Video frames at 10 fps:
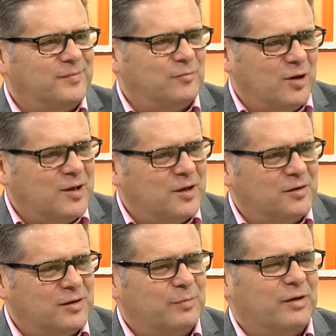really get
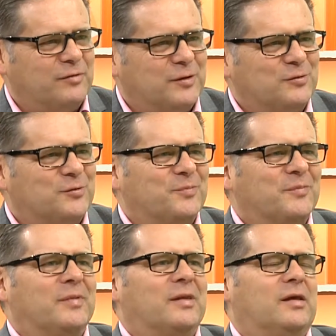into their buffets.
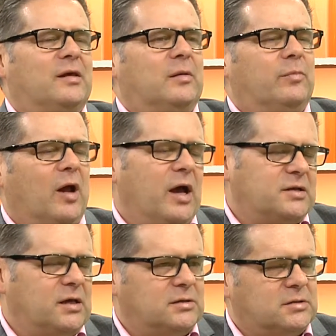But I
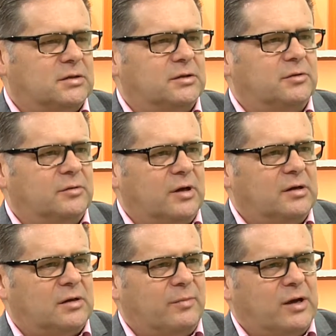tend to
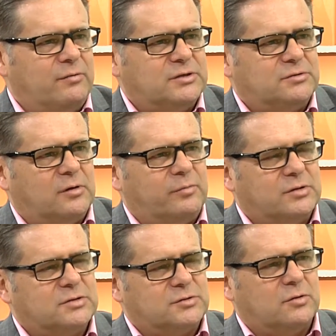eat at the main restaurant
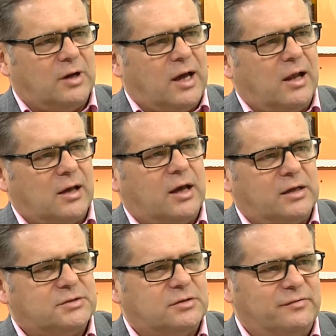because it's all a la
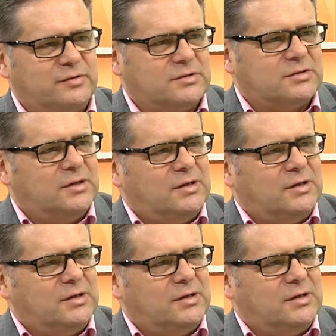carte service.